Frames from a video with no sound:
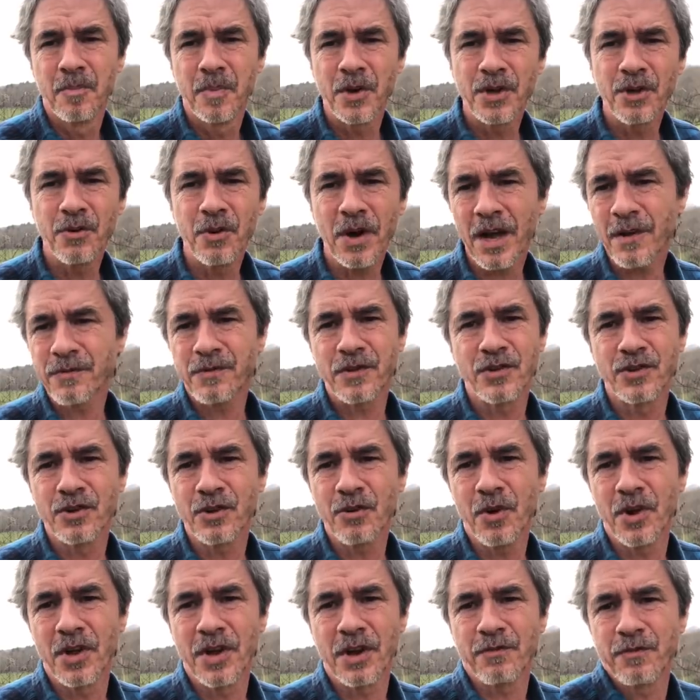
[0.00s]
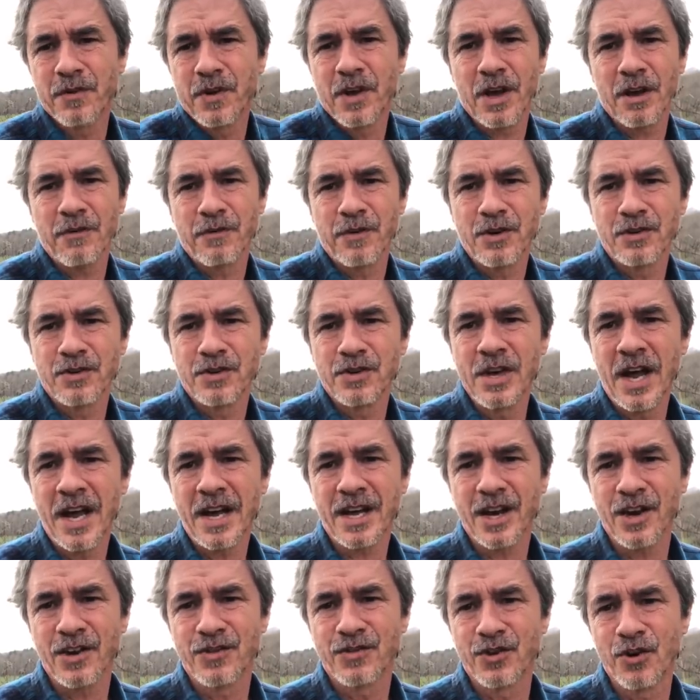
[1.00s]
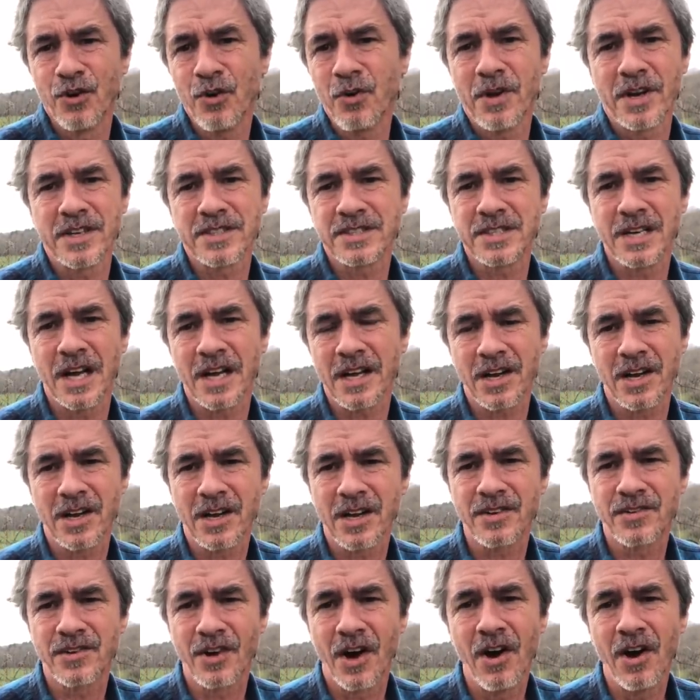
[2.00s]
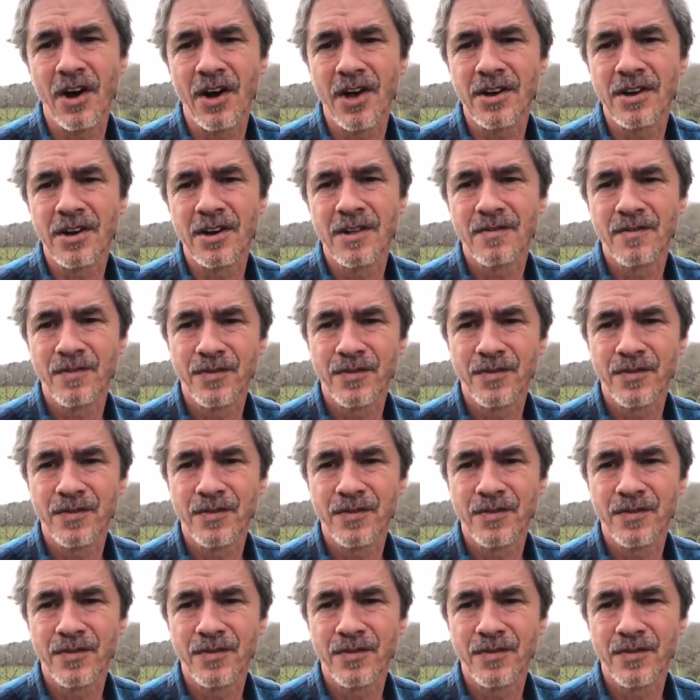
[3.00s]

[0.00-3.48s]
But you have to do it. If you're not gonna do it, it's not gonna get done.